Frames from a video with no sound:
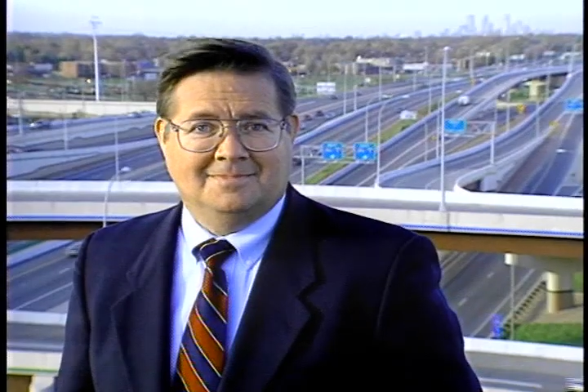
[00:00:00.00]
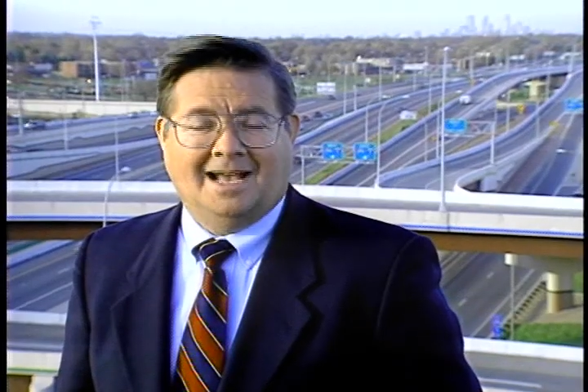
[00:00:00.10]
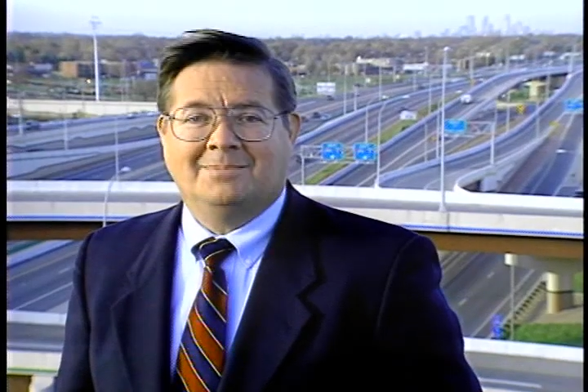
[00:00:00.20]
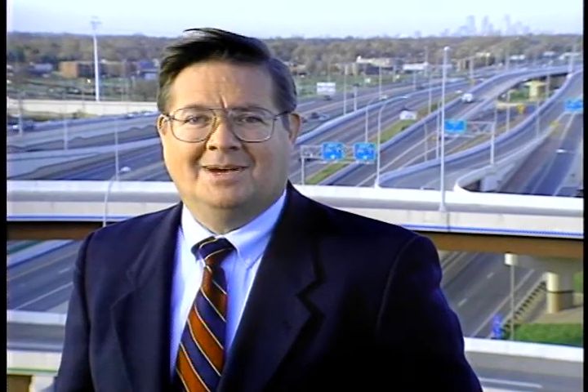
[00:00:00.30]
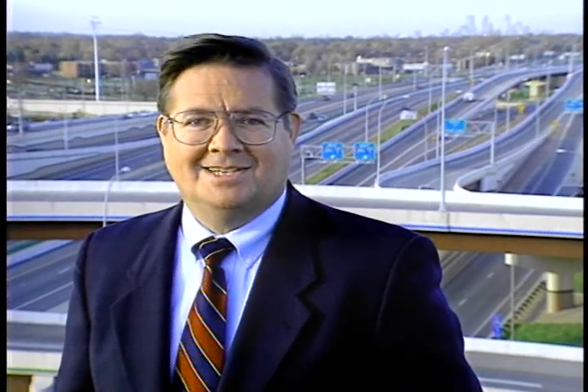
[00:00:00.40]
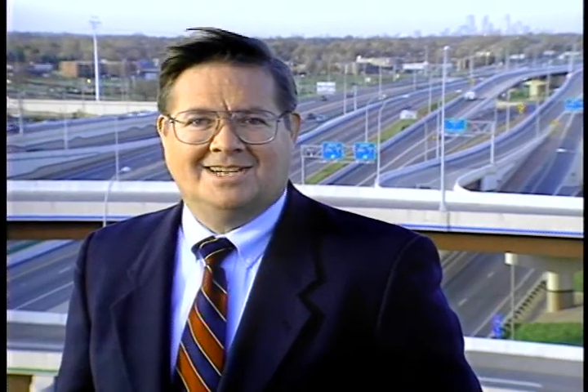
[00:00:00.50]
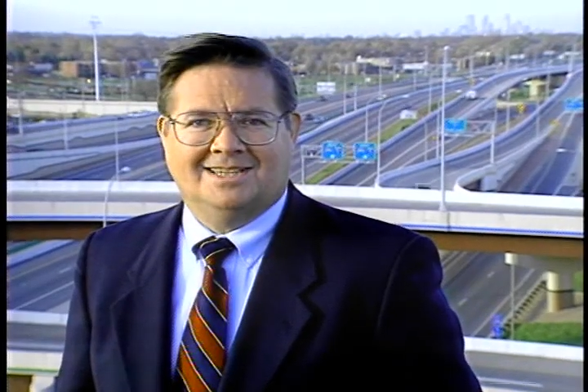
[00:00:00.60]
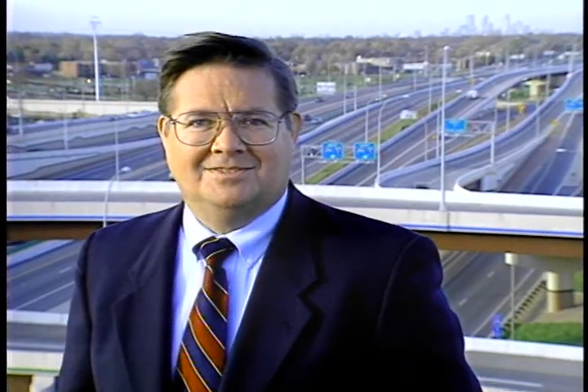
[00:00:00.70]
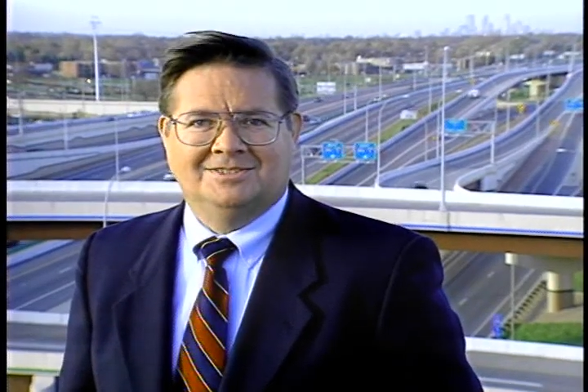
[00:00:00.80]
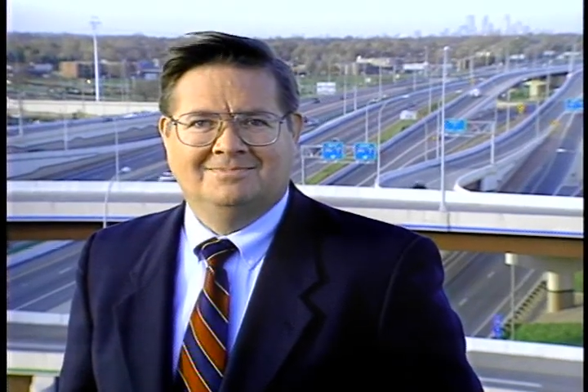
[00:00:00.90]
I'm Mike
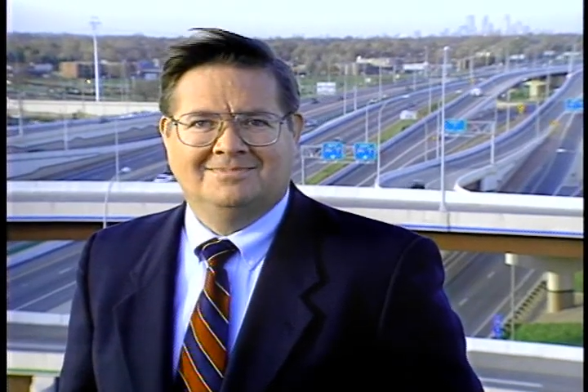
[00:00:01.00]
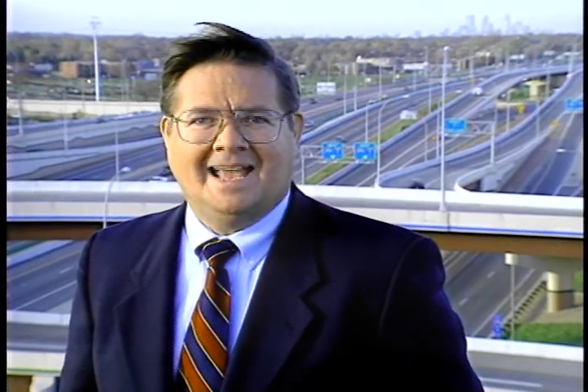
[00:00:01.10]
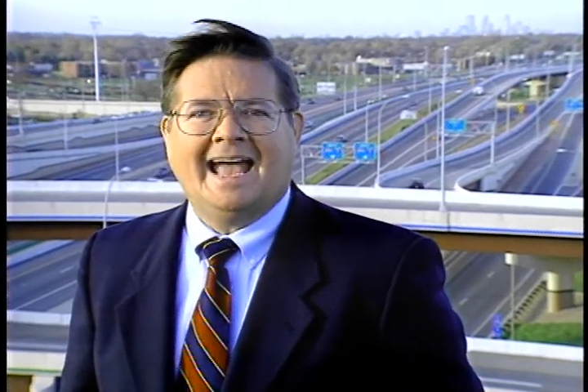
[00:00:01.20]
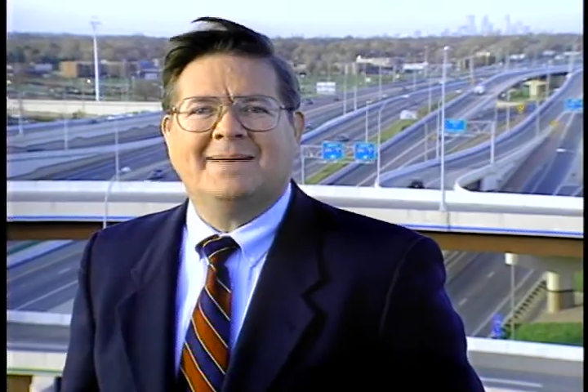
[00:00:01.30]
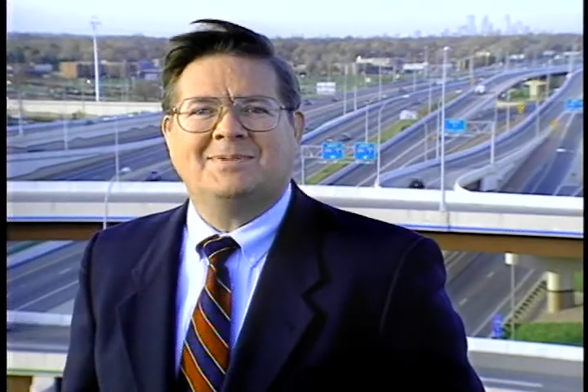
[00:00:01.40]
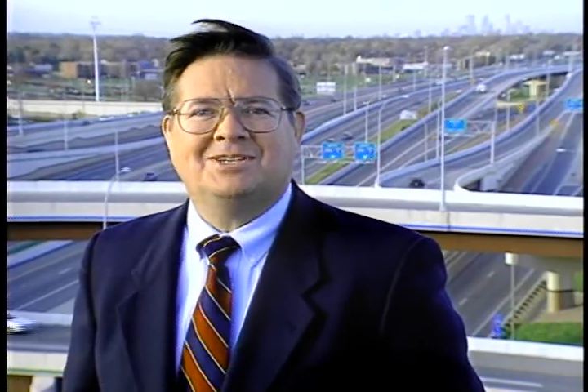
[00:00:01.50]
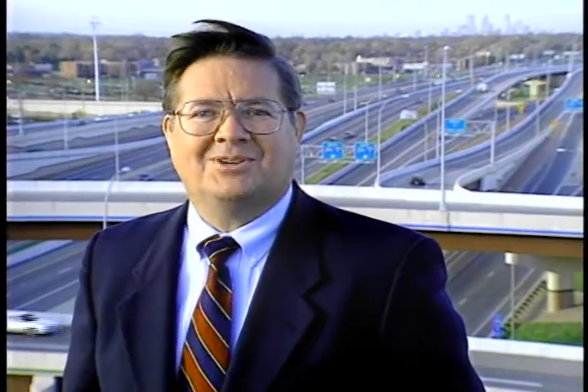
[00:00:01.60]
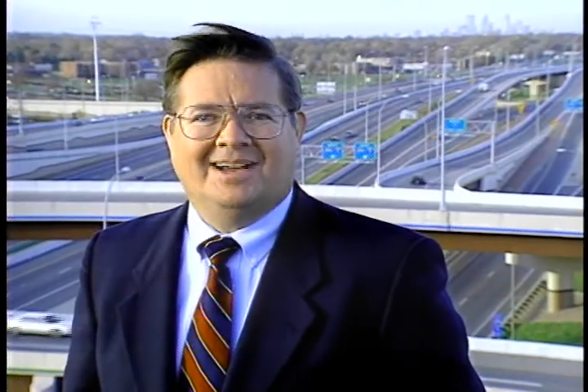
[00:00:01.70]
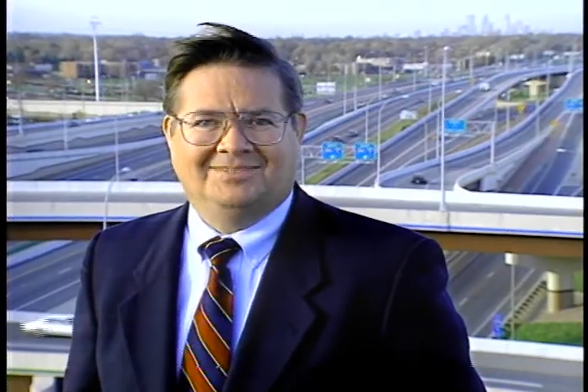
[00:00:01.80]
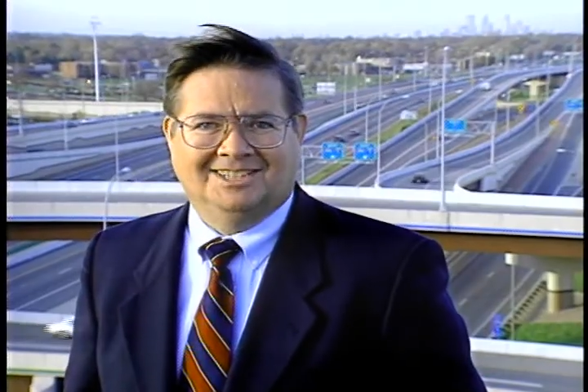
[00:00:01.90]
Sullivan. Happy
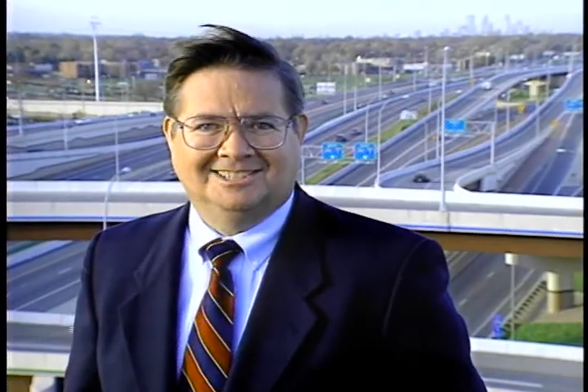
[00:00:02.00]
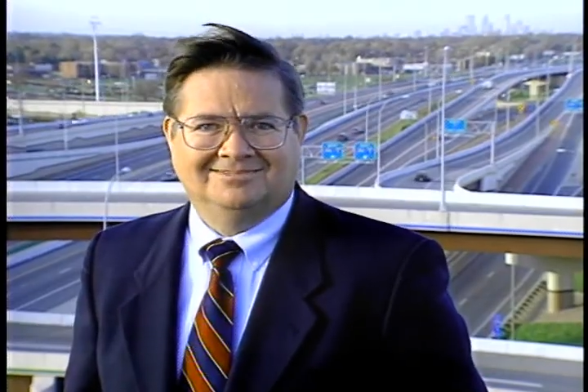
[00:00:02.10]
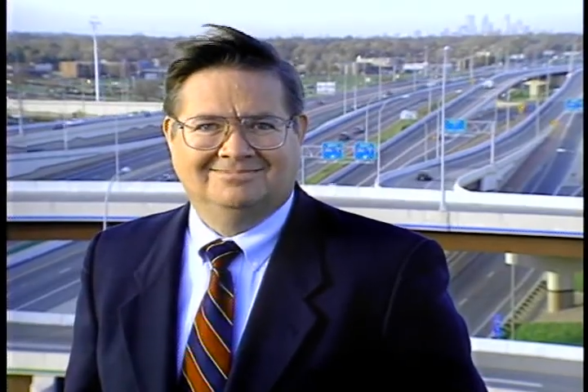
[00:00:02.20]
traveling.